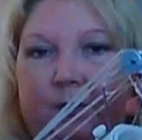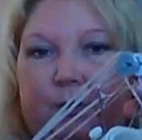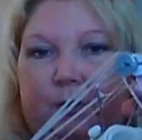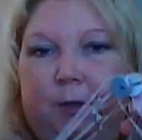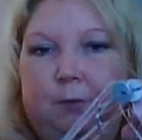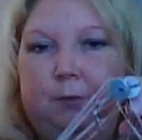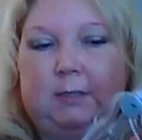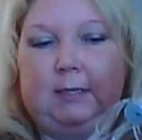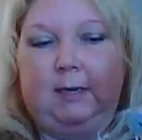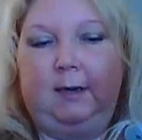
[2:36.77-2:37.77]
The
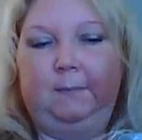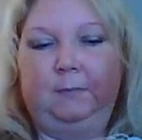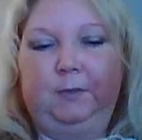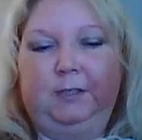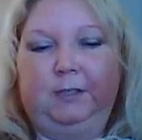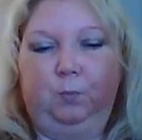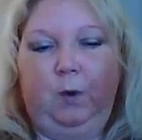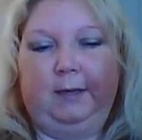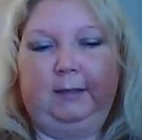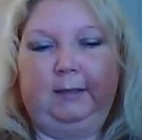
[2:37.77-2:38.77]
wound was
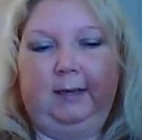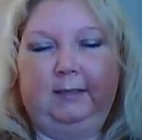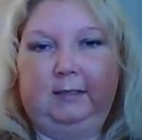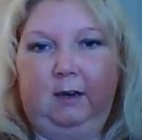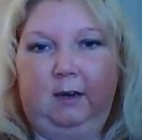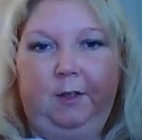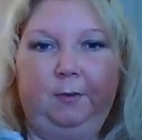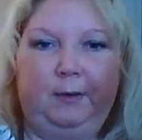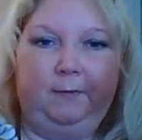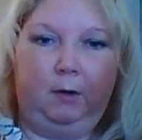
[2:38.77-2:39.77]
1 cut all
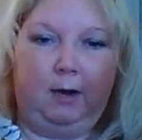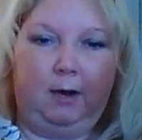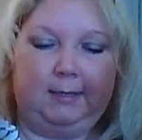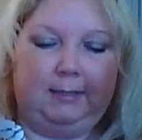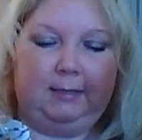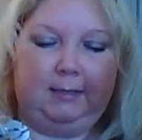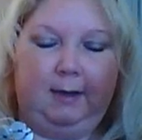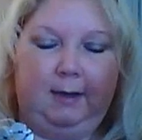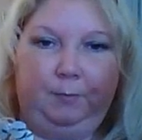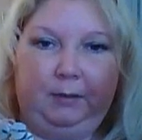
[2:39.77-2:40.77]
the way across
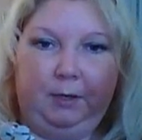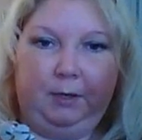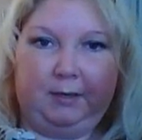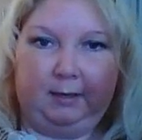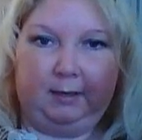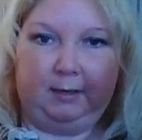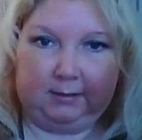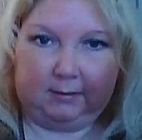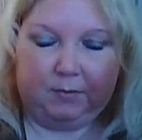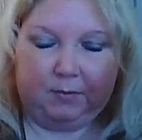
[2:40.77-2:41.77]
below the knuckles,